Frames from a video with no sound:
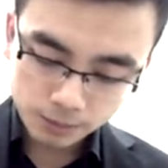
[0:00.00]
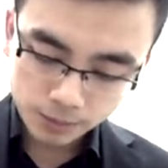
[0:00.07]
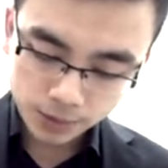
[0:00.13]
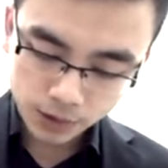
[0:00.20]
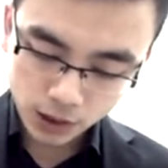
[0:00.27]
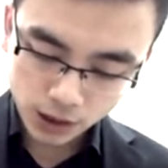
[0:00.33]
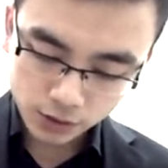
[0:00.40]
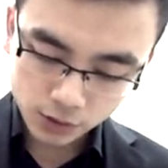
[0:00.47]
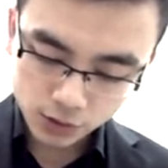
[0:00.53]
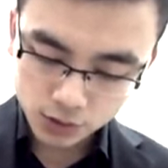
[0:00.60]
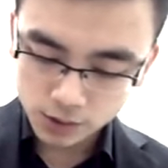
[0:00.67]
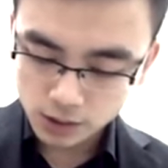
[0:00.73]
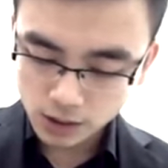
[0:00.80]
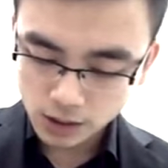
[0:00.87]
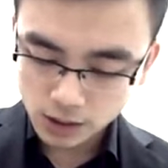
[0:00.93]

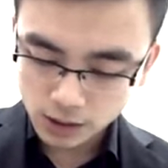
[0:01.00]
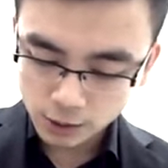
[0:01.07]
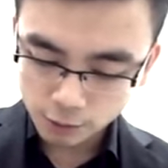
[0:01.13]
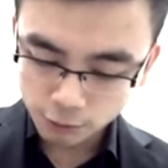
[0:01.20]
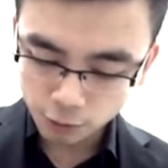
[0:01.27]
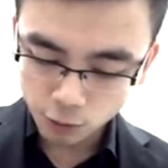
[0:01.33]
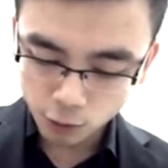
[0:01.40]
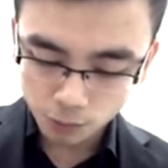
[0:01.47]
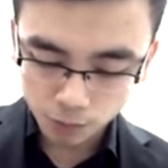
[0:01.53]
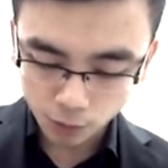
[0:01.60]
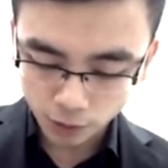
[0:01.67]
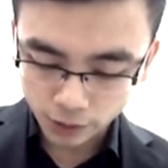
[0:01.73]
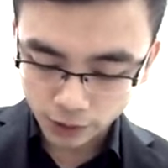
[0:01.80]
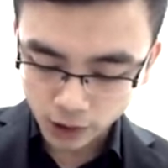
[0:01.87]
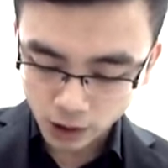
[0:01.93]
plus four
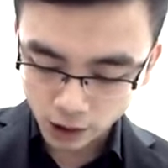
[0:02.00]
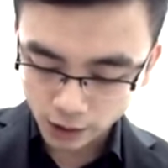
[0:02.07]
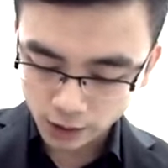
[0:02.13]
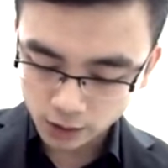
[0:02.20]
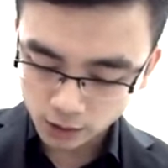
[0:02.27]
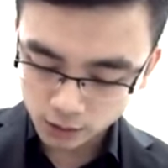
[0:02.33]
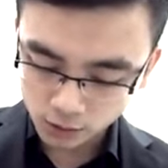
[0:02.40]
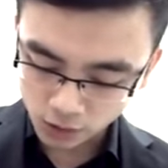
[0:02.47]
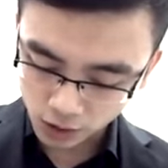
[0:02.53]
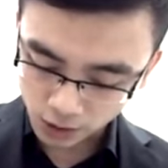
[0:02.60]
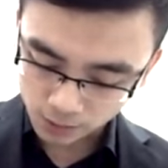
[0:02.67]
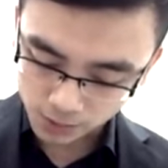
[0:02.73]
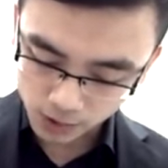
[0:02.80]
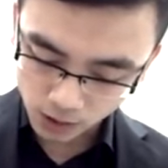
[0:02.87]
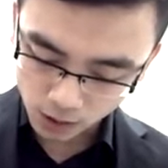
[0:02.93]
point nine
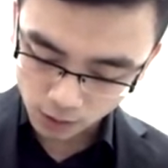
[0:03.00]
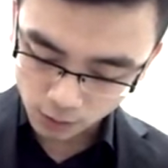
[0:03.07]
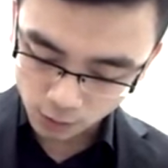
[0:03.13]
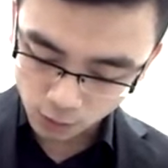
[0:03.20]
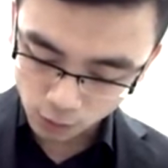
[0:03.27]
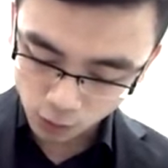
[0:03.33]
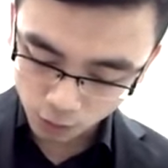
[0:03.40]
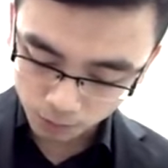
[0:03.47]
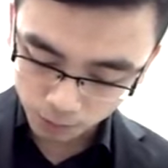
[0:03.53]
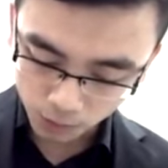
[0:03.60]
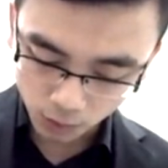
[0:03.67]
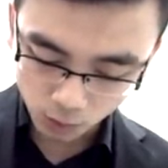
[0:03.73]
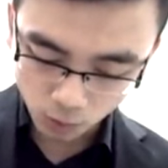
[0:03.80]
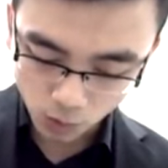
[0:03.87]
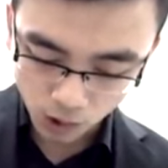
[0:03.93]
times zero
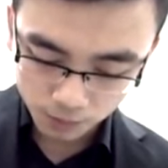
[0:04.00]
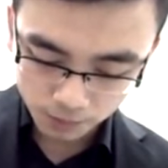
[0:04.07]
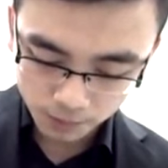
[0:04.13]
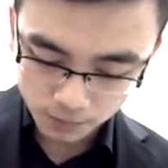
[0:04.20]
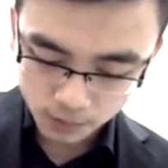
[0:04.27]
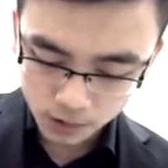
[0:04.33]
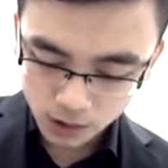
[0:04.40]
point one.